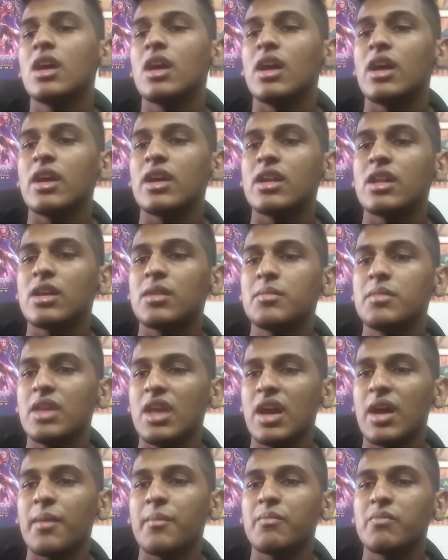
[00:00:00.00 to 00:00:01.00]
And
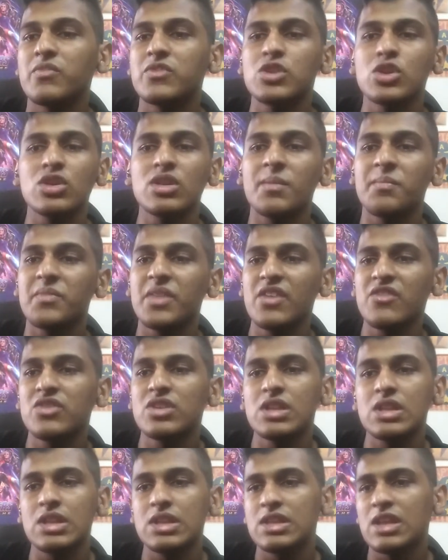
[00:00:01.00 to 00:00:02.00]
yeah, so
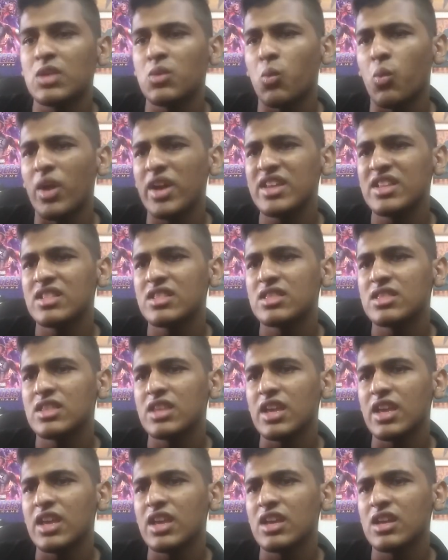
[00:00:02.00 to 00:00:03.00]
definitely that white
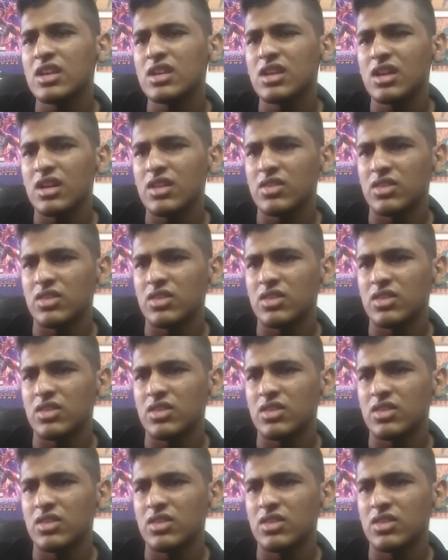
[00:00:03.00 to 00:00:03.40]
thing,